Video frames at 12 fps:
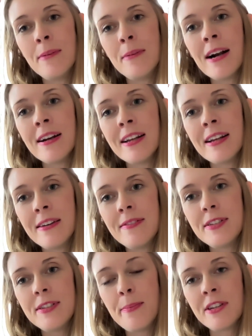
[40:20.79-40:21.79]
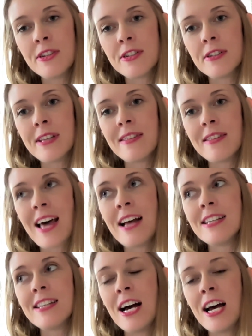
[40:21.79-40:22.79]
imperative to make sure that
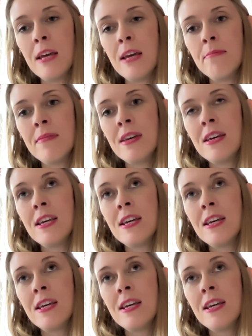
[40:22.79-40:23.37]
that time